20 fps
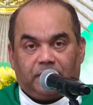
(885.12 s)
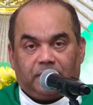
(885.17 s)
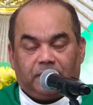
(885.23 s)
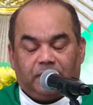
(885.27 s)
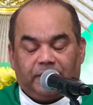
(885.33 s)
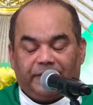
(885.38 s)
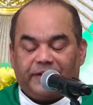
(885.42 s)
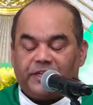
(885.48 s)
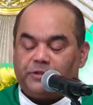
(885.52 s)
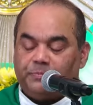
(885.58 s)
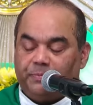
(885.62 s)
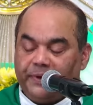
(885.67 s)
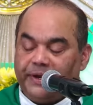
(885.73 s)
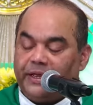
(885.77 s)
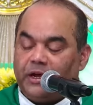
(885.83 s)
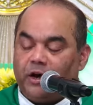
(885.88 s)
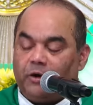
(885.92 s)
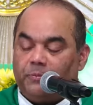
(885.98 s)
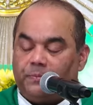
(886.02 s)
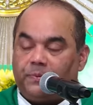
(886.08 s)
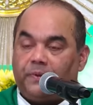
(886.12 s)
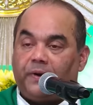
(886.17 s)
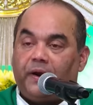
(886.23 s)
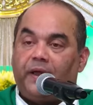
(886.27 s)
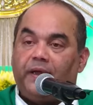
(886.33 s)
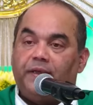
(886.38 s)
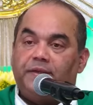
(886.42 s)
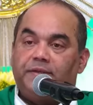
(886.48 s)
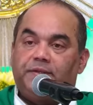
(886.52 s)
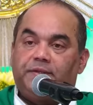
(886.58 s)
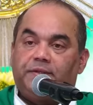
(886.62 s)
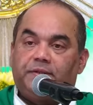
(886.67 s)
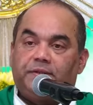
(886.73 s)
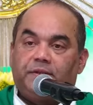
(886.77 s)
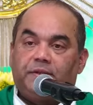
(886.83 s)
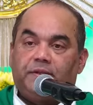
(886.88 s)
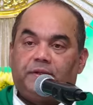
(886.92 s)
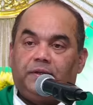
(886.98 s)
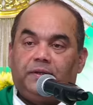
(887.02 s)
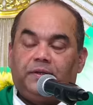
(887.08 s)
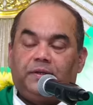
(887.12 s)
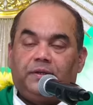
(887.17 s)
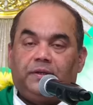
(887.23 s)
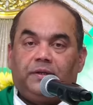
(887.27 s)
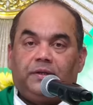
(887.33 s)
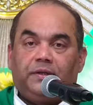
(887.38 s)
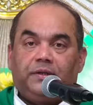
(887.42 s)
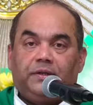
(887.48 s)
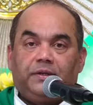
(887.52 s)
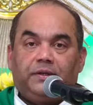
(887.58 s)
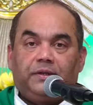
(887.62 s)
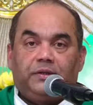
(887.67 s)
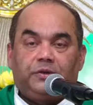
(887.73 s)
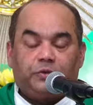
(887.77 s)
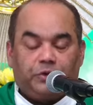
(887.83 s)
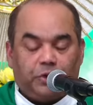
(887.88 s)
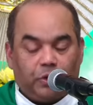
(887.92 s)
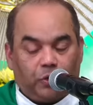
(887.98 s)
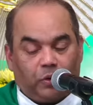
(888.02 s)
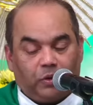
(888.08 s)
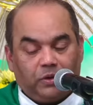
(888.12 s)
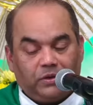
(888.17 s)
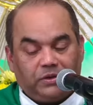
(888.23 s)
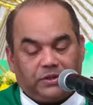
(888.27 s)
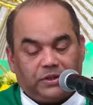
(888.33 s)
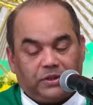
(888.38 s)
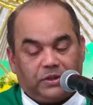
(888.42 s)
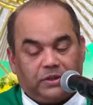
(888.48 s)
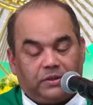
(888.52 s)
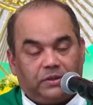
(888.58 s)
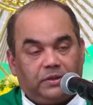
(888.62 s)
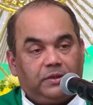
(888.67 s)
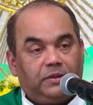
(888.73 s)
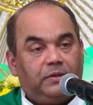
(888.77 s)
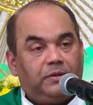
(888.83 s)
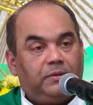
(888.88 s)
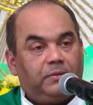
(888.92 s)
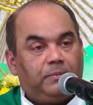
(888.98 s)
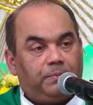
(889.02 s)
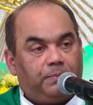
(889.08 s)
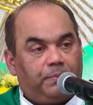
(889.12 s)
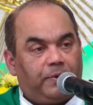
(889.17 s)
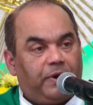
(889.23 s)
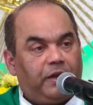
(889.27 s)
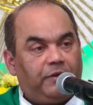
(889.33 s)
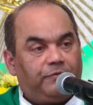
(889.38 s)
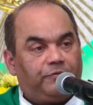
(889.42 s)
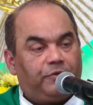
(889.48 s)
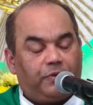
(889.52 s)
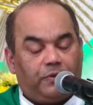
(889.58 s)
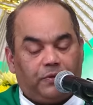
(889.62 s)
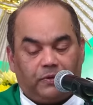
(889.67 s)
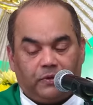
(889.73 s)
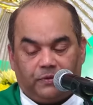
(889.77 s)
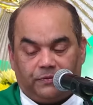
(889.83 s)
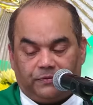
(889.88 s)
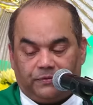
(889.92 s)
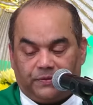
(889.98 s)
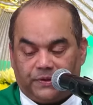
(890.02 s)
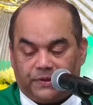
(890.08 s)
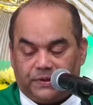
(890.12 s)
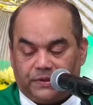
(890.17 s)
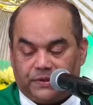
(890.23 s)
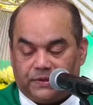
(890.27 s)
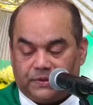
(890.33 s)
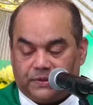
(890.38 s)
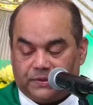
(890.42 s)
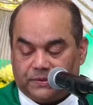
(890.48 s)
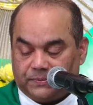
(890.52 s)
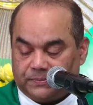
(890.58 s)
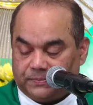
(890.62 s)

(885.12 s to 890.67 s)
Let us bring our prayers to the altar, praying for all of us.